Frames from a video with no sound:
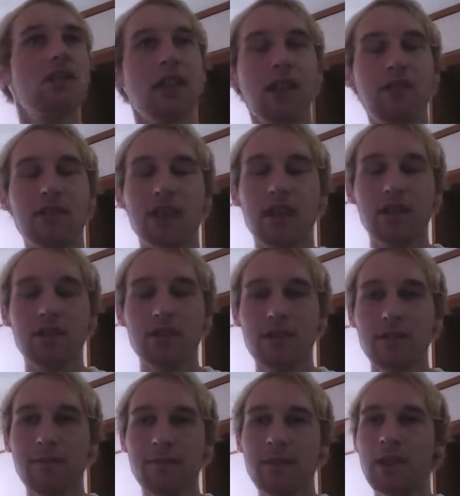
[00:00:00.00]
Tarantino's
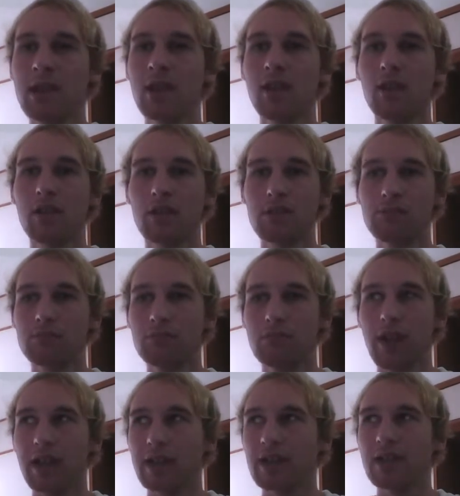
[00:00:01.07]

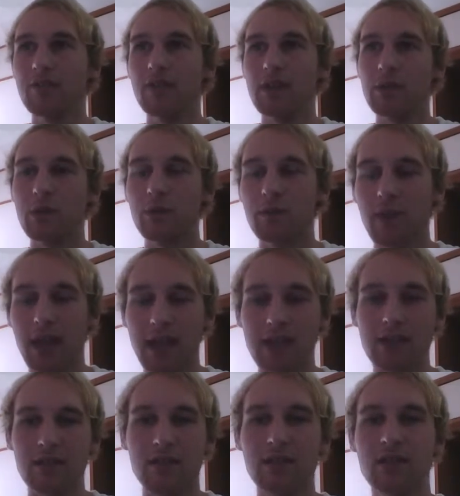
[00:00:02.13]
likes his visual
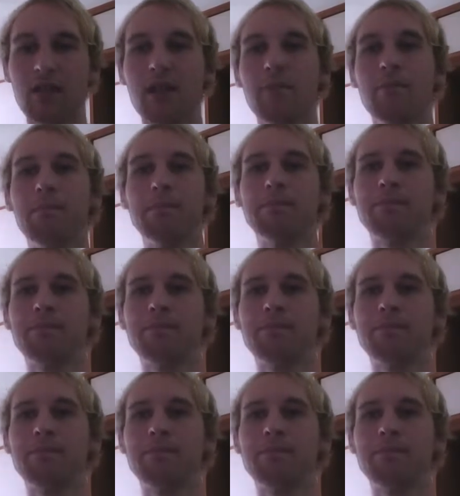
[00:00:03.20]
flares and